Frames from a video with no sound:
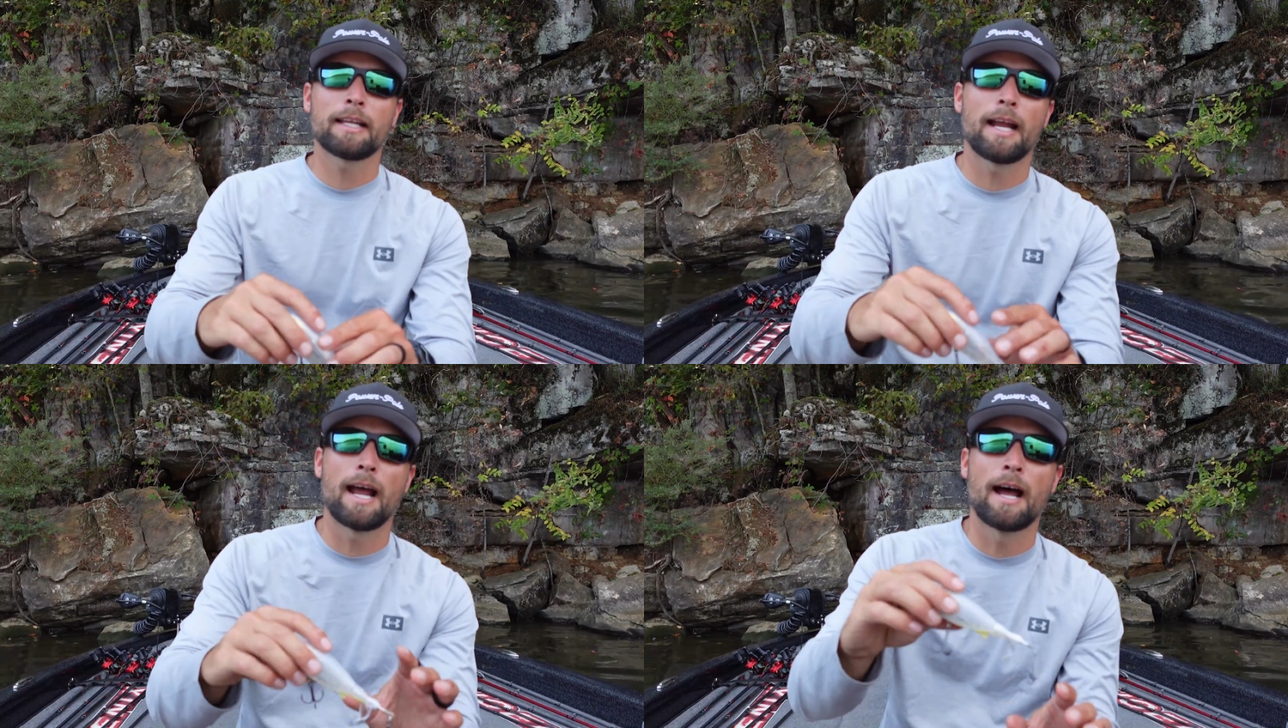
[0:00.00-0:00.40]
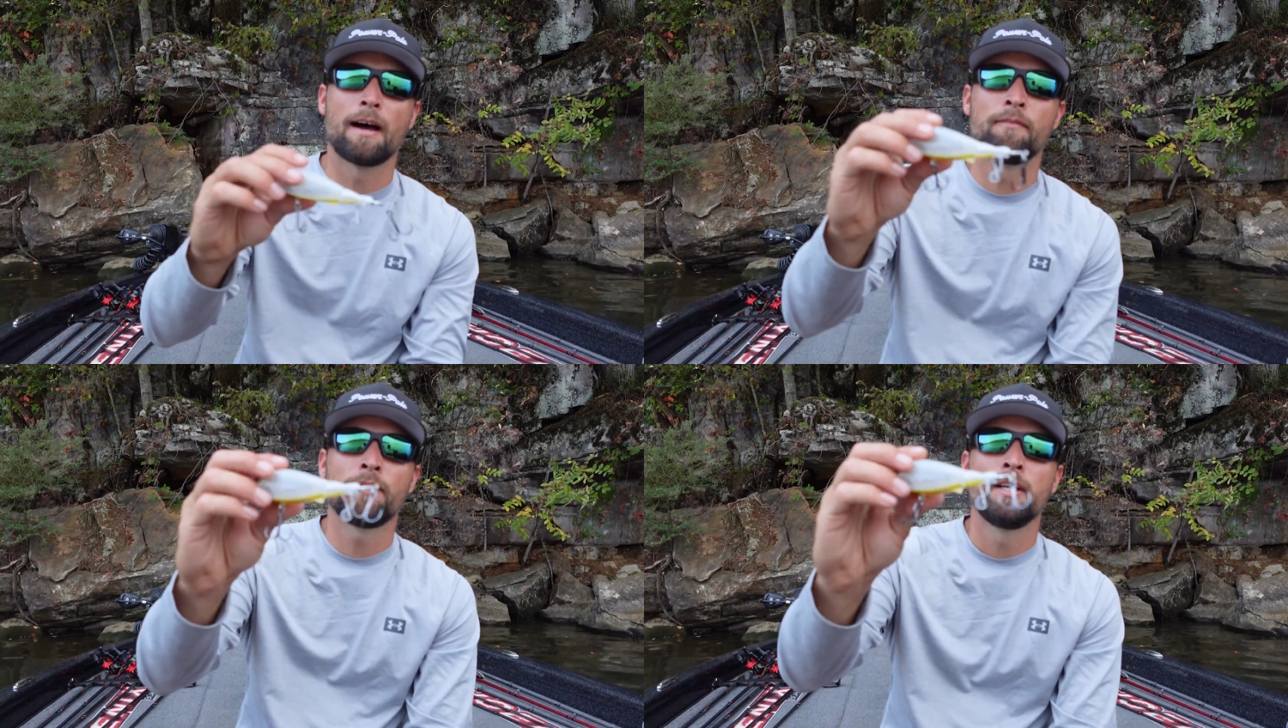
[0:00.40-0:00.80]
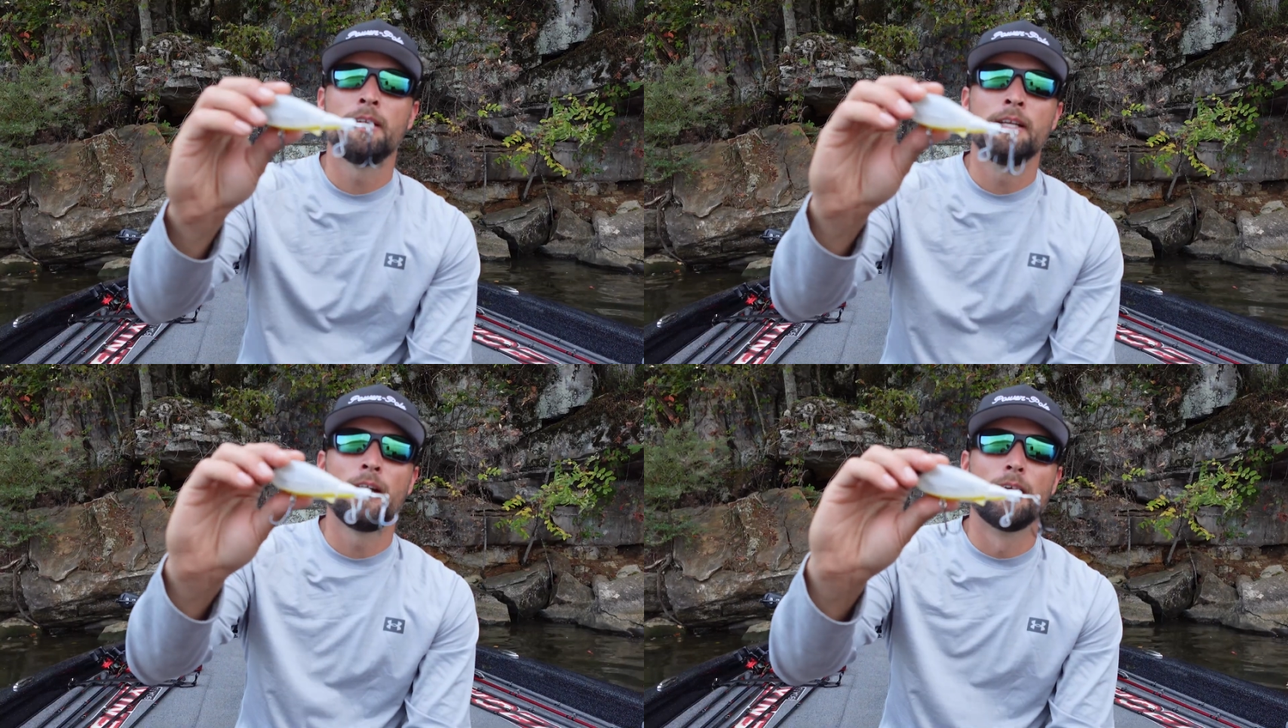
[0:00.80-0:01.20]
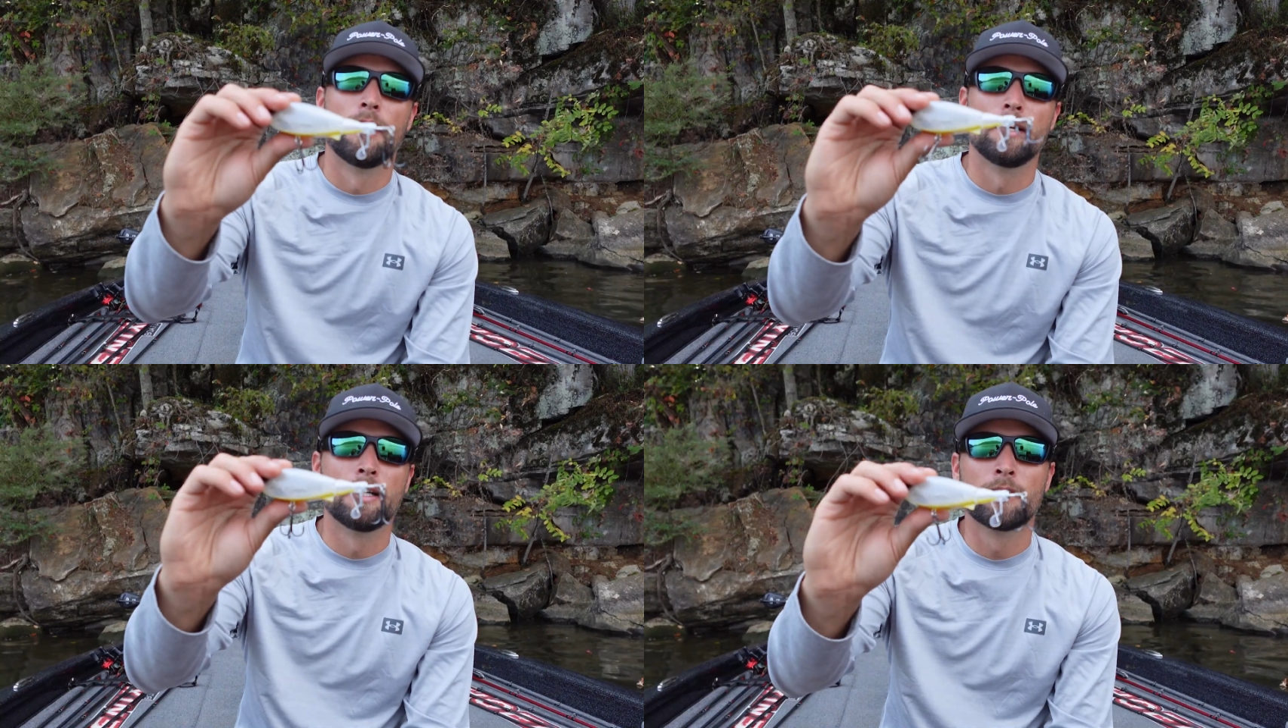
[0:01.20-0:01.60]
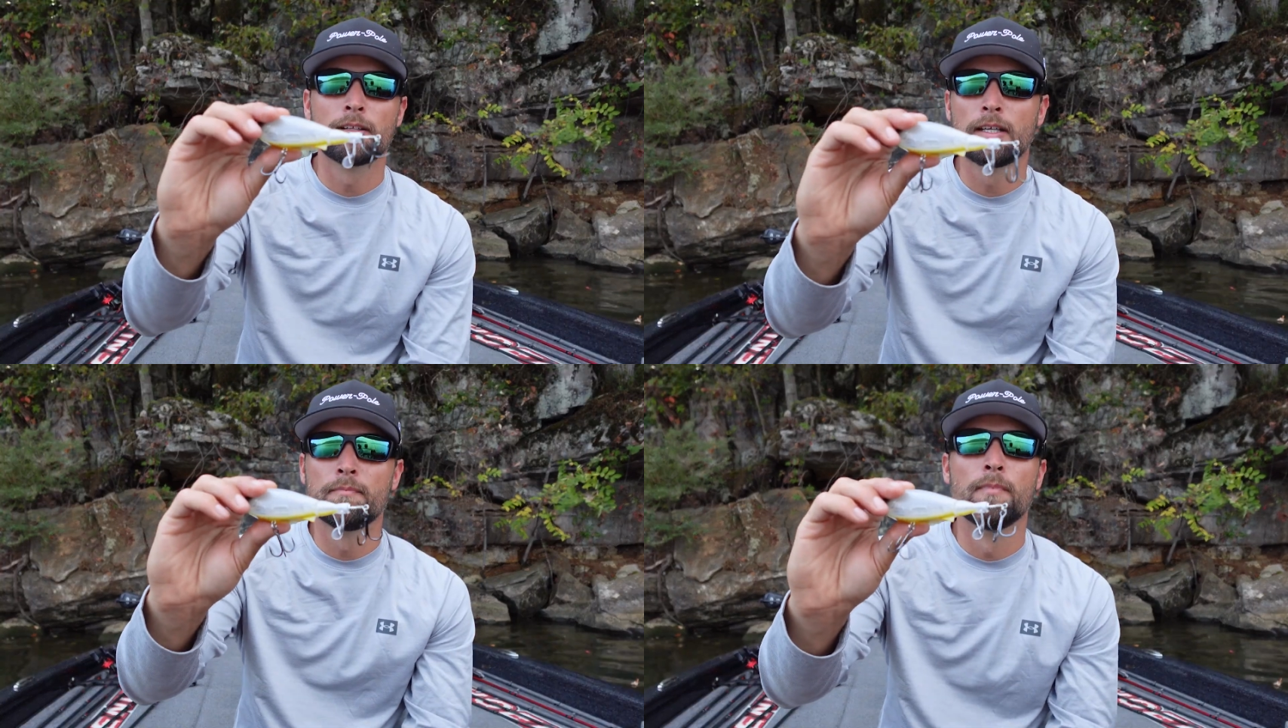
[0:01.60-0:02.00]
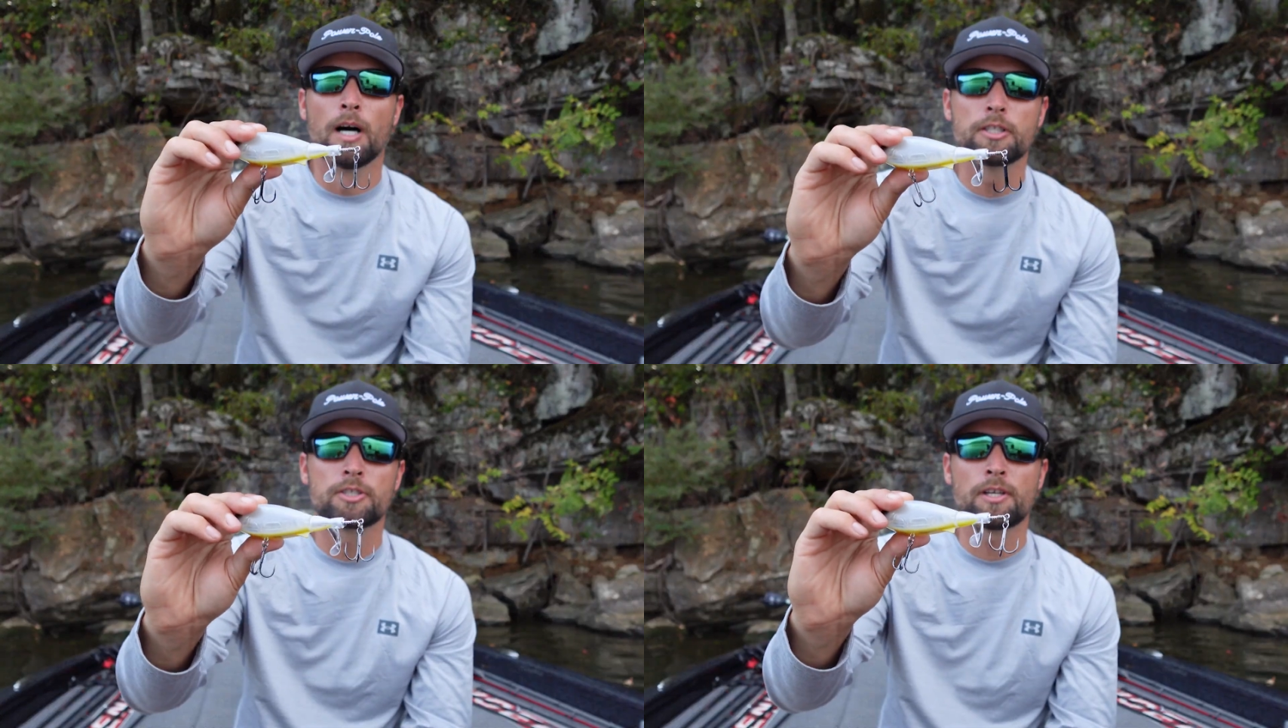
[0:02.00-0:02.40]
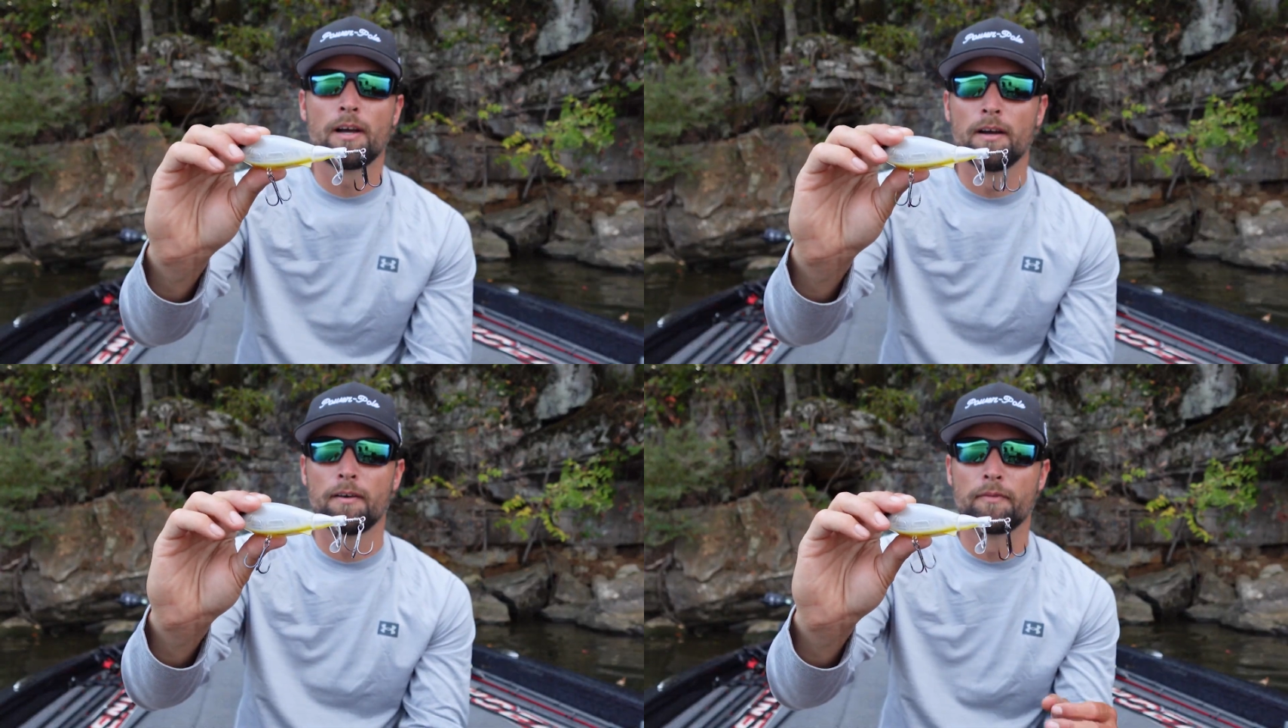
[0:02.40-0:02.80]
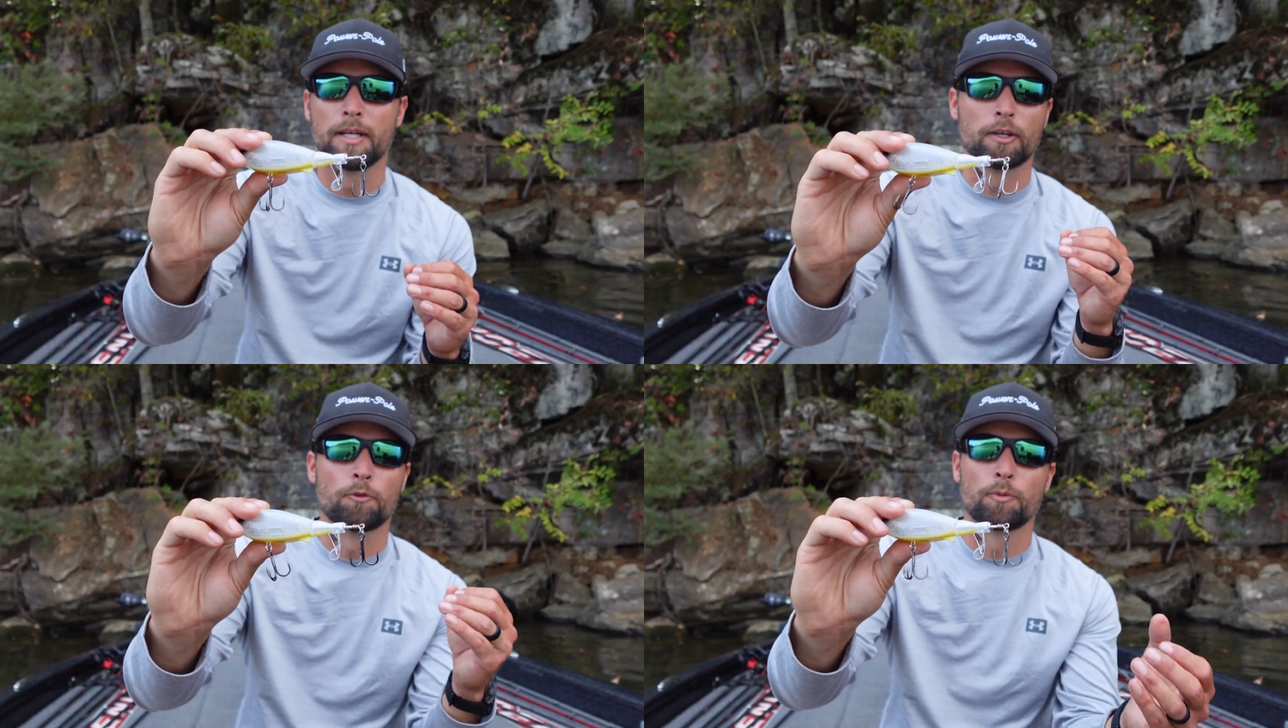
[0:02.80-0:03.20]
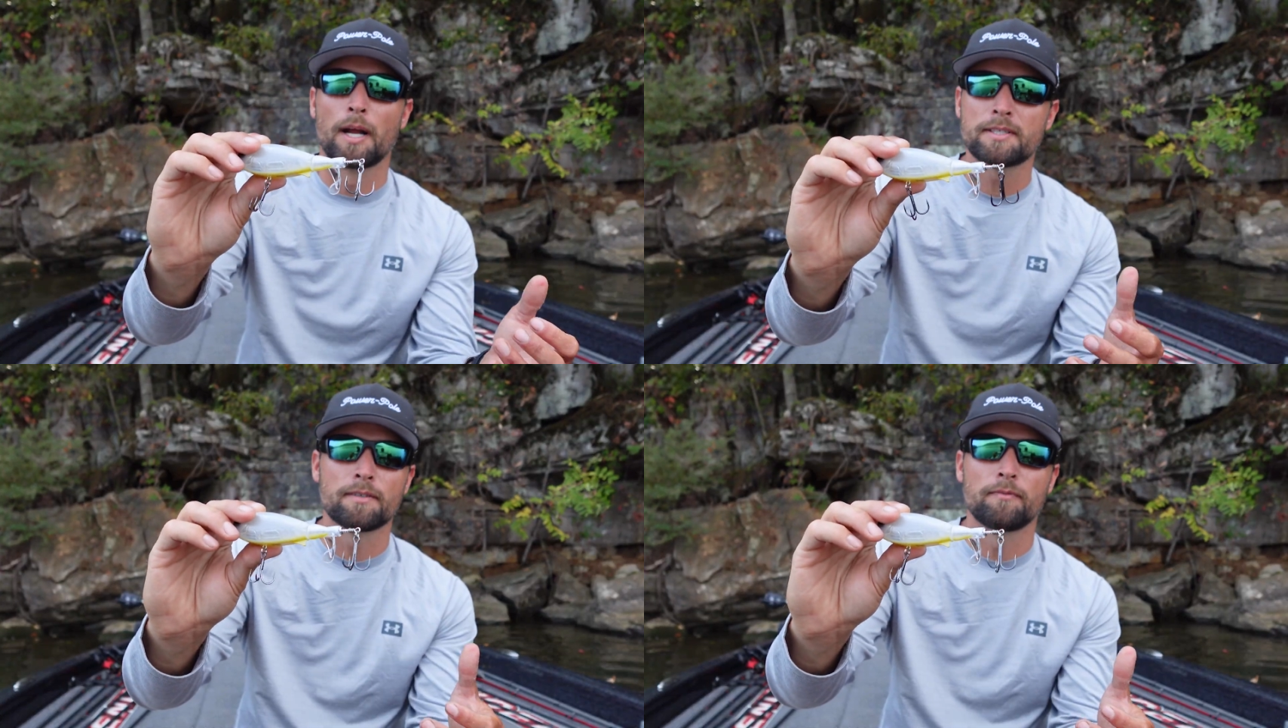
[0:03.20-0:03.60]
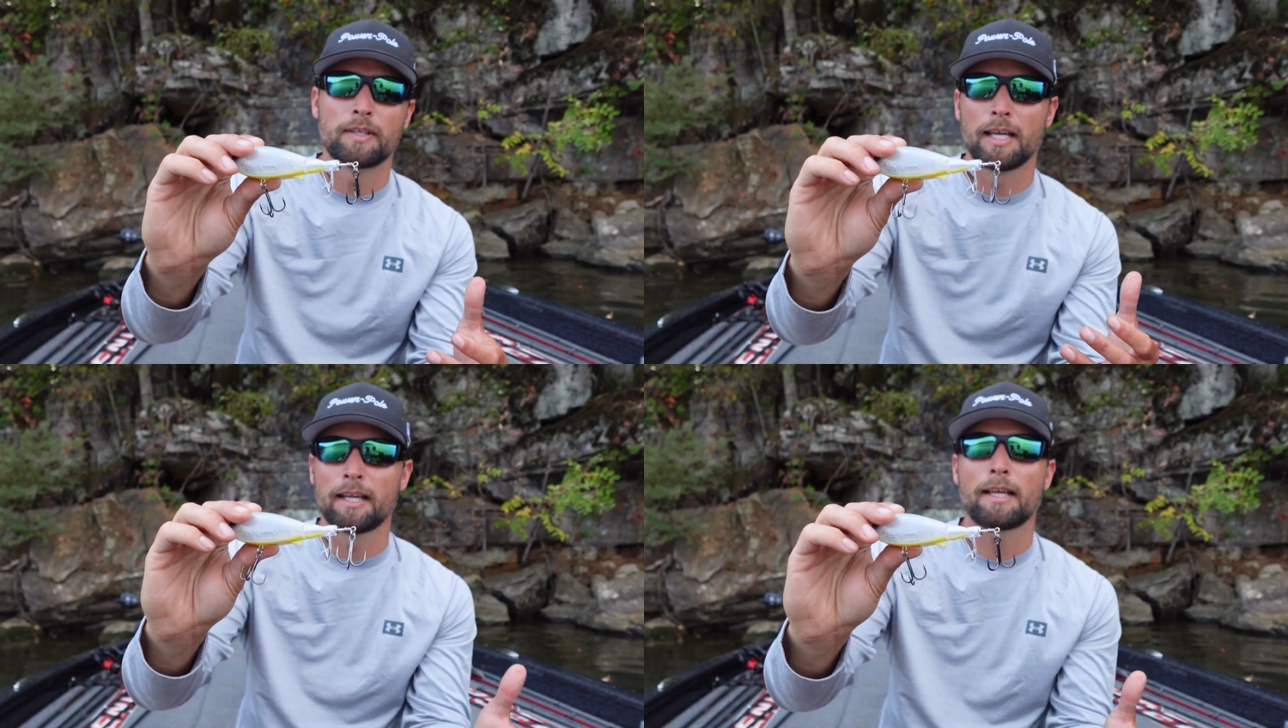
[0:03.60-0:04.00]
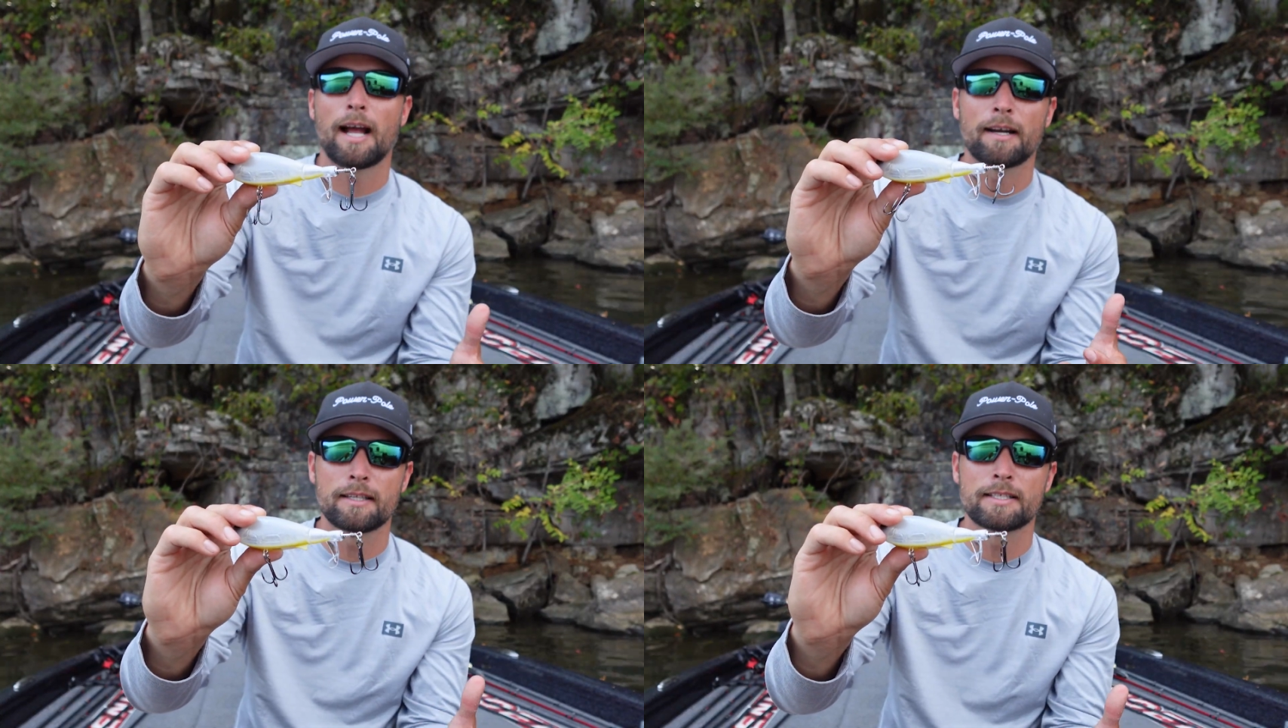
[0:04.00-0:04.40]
gonna have nearly much of an aggressive kick out of